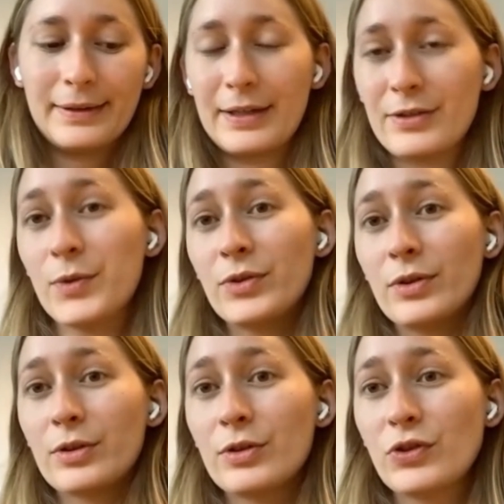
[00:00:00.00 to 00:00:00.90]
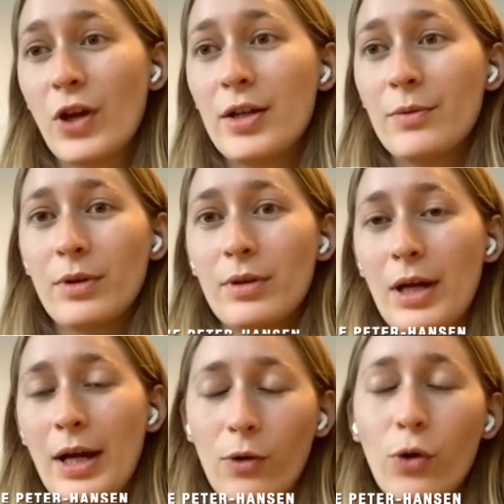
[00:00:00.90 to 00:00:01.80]
there's also a concern,
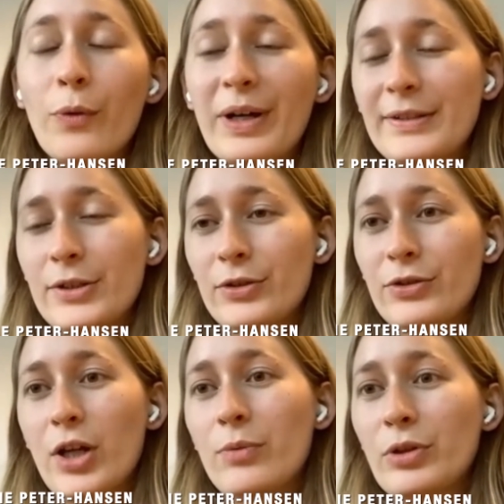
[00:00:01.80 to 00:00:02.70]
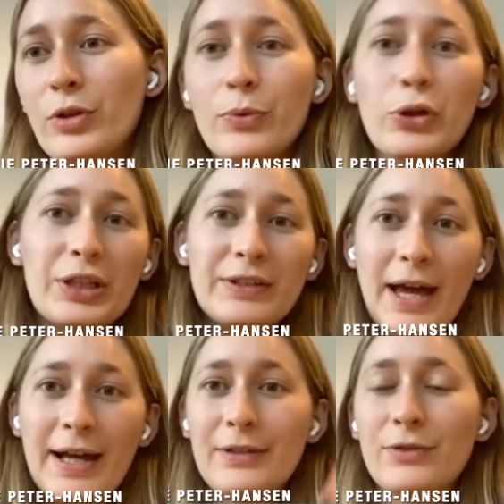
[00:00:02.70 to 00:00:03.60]
always a concern when you put a
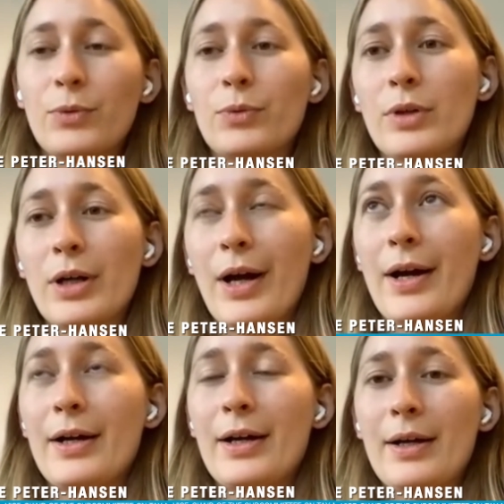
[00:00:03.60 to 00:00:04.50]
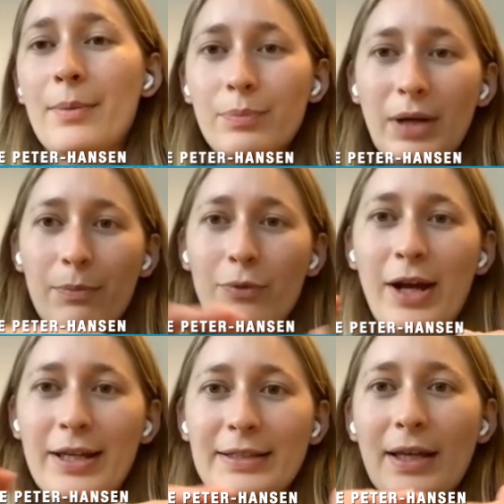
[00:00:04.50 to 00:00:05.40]
tax or a
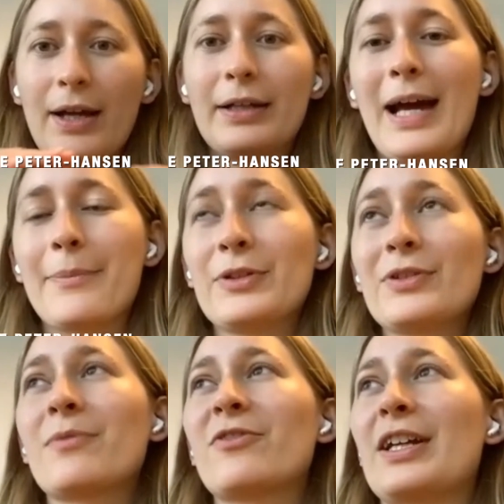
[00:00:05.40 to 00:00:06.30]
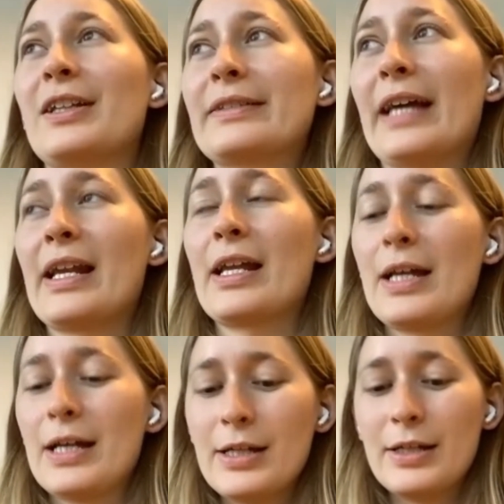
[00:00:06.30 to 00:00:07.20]
price cap on something, that
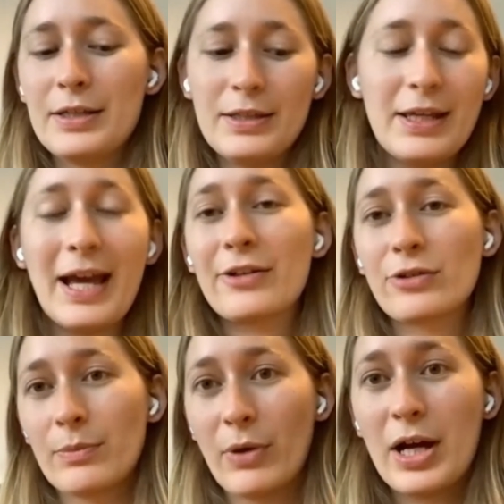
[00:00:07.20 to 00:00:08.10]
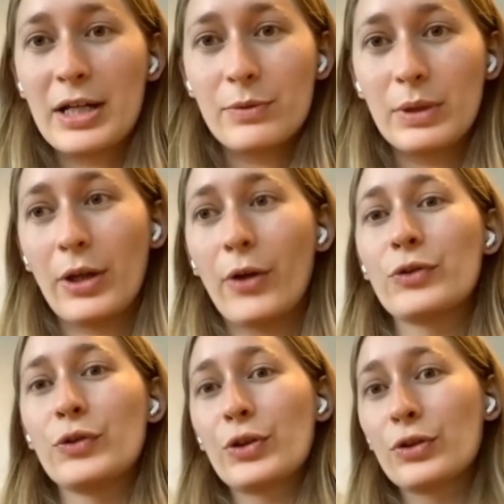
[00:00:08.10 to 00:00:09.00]
the extra burden will go
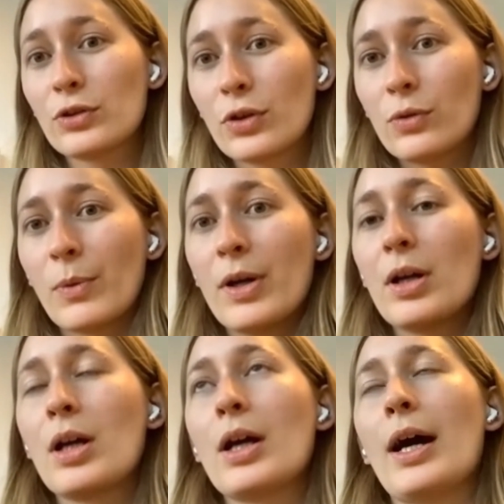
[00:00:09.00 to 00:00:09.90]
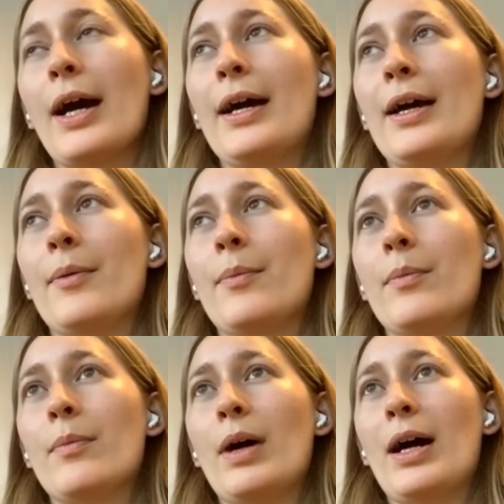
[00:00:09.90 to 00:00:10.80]
to the consumer.
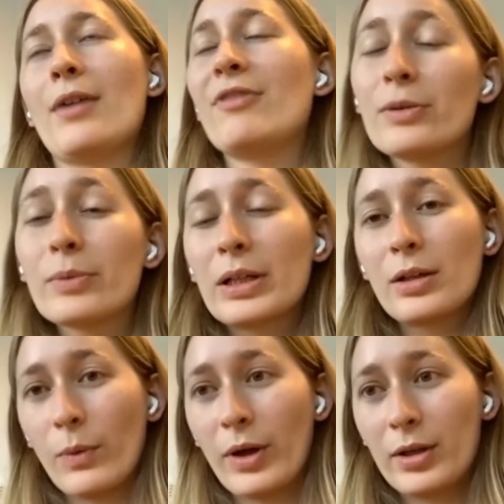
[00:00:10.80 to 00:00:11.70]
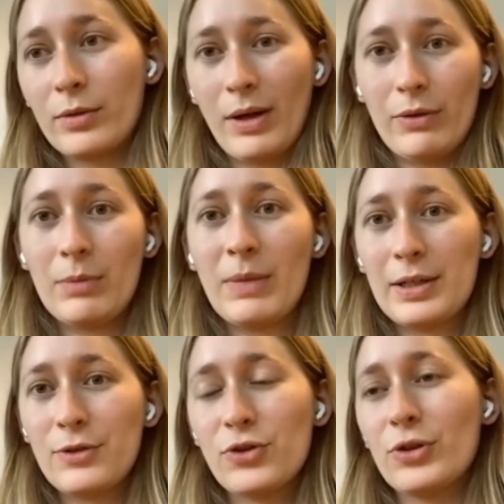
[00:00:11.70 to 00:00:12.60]
I think we can work around it,
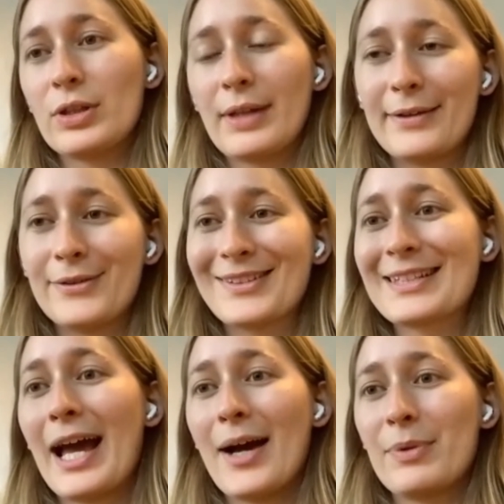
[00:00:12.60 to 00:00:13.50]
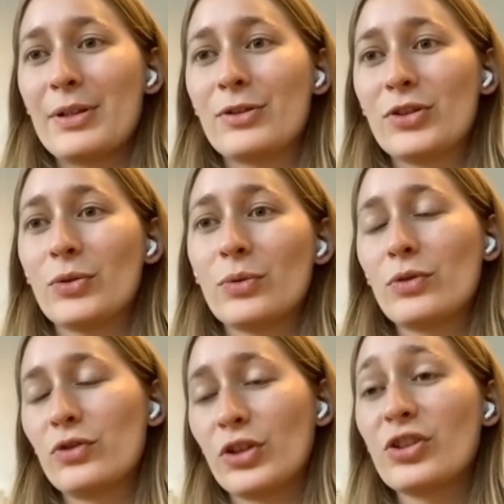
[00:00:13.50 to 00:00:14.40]
making sure that that doesn't happen to
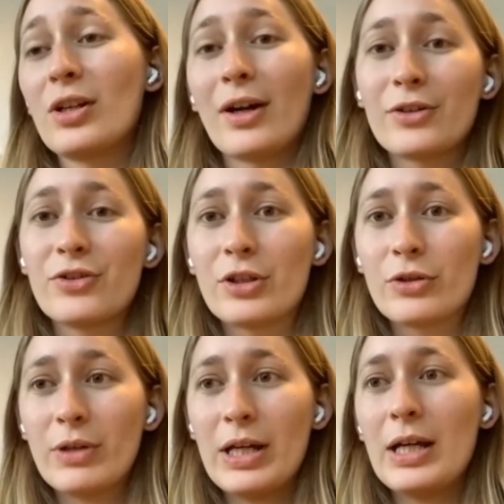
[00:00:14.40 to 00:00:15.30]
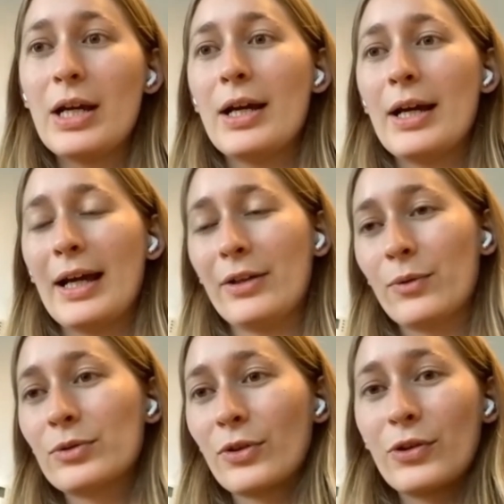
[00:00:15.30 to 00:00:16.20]
such a large degree. And
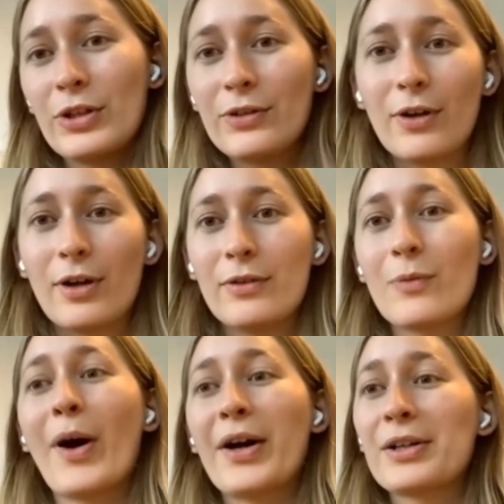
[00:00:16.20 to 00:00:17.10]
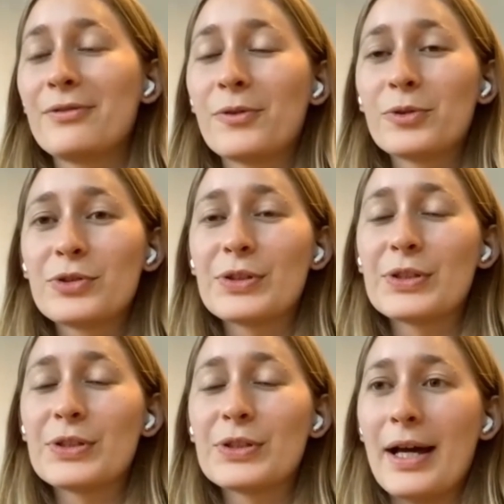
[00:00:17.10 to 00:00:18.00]
also here, the market
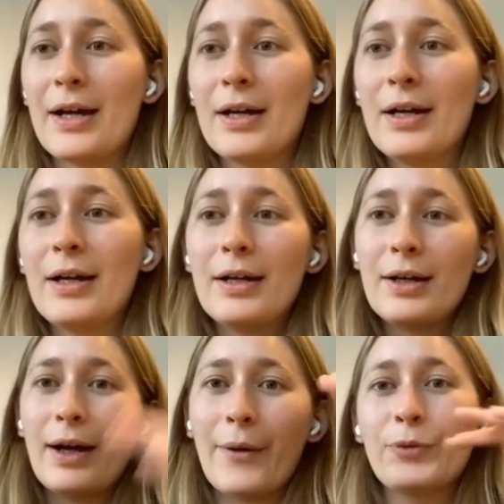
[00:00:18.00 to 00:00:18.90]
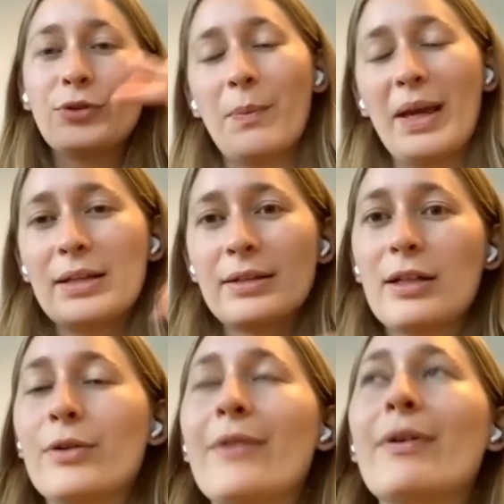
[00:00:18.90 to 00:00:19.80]
forces are also making the
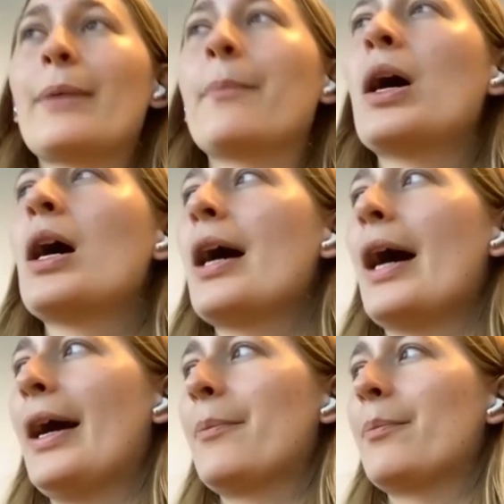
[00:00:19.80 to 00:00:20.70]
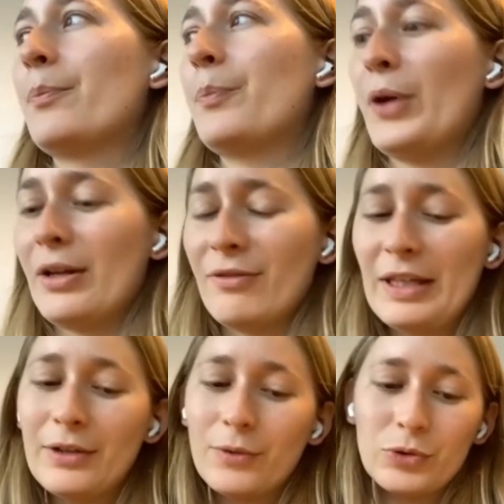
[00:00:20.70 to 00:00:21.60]
equivalent. But I
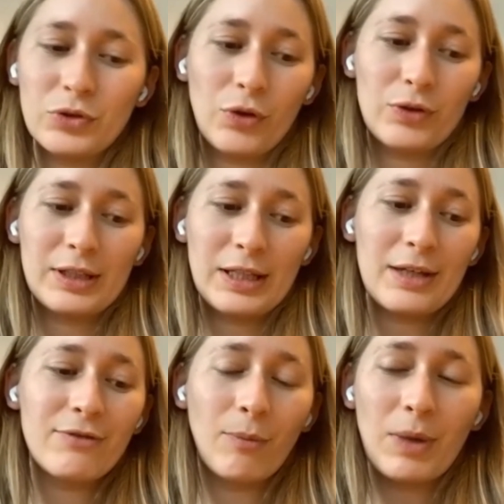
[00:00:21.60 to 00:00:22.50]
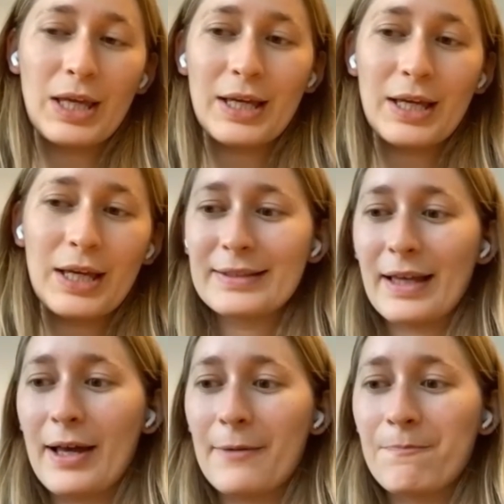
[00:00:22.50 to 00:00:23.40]
think also the key for me is
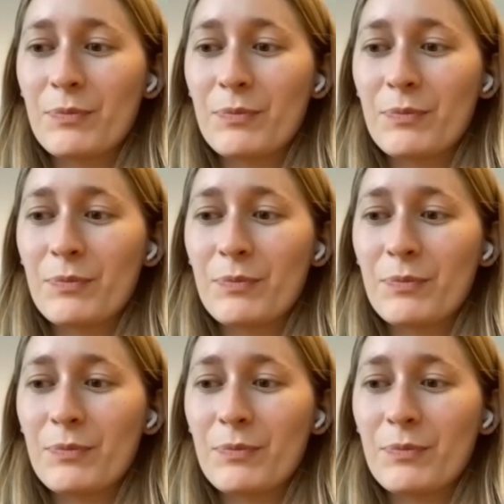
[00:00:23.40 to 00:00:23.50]
that